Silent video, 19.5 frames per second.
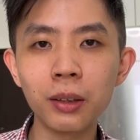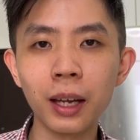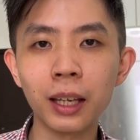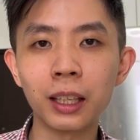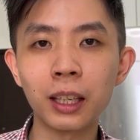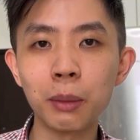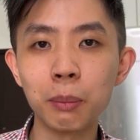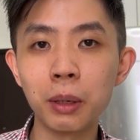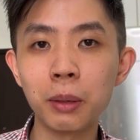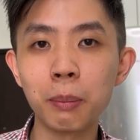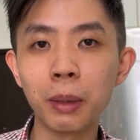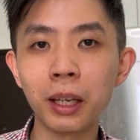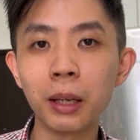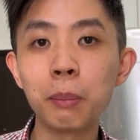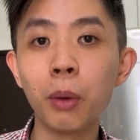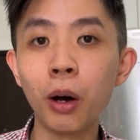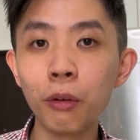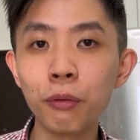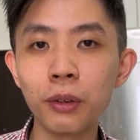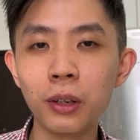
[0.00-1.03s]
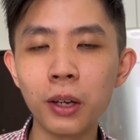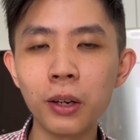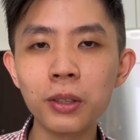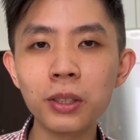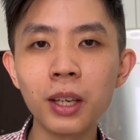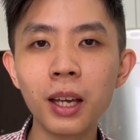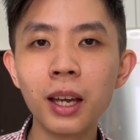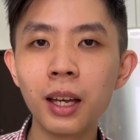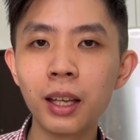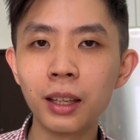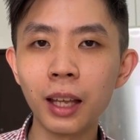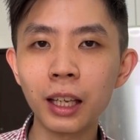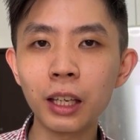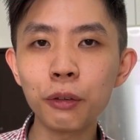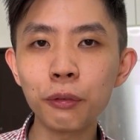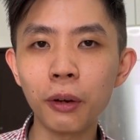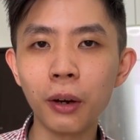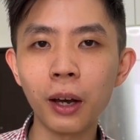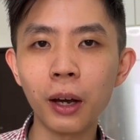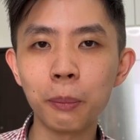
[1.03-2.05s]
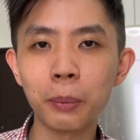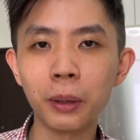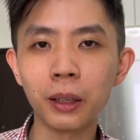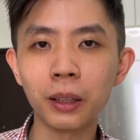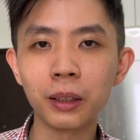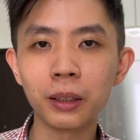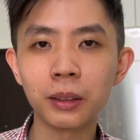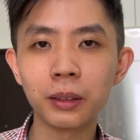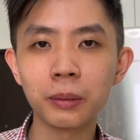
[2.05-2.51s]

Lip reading: and keep me making more videos. Thank you for helping.